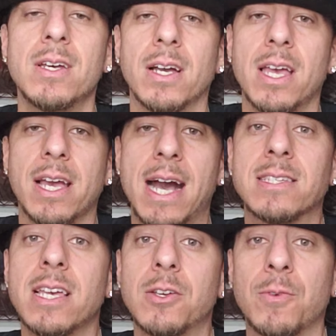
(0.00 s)
Again, guys,
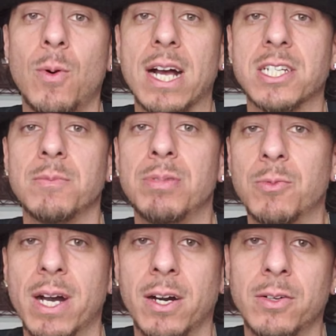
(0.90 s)
thank you for watching. Be
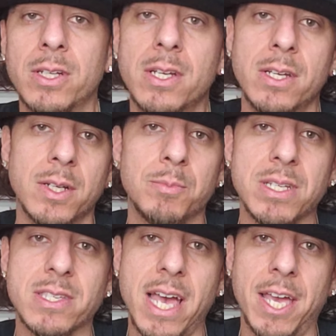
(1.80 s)
well, be
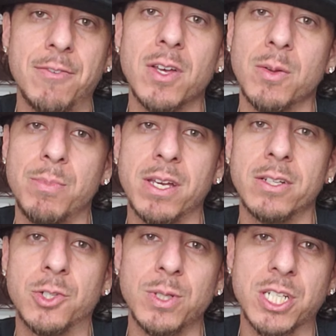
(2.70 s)
safe, be
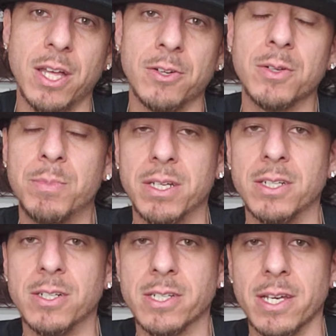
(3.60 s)
good to each other, be good
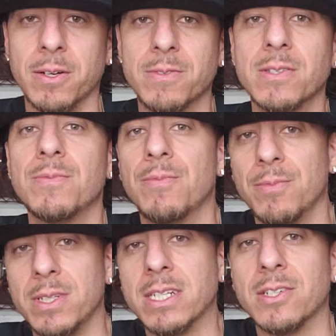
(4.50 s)
to yourselves.
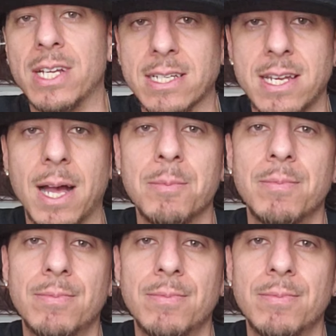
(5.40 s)
And until next time.